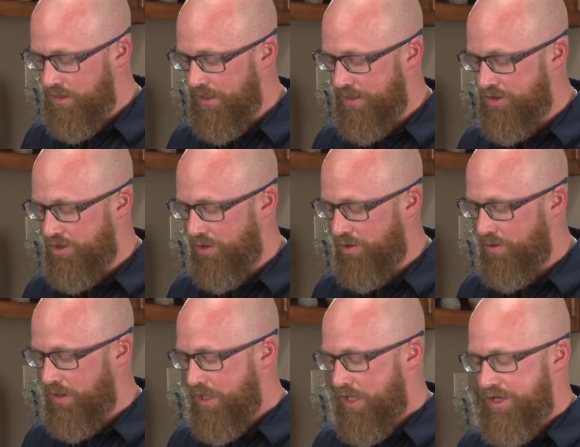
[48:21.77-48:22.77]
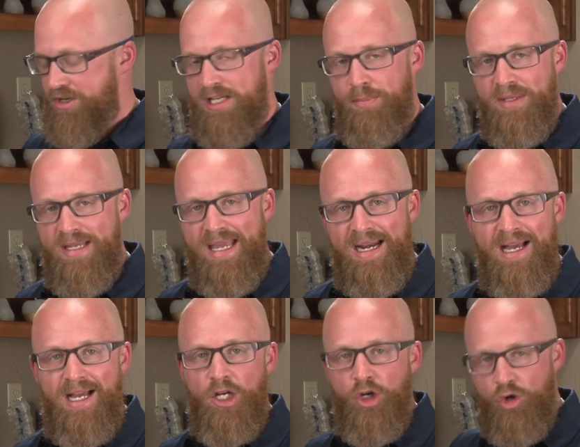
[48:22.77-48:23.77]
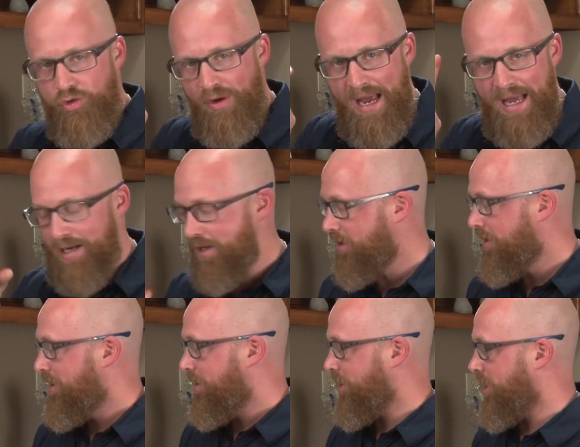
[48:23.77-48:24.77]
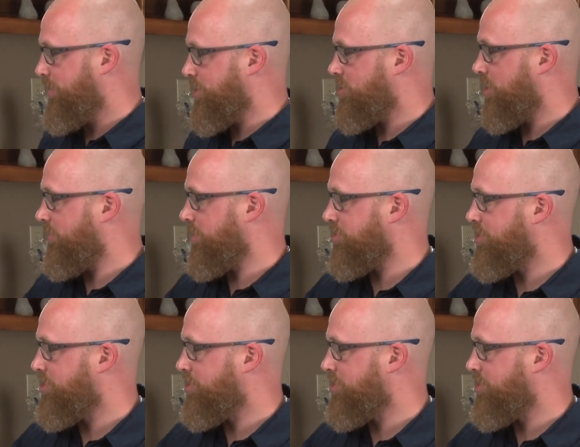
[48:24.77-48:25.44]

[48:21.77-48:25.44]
And so you simply cannot crack the upper cervical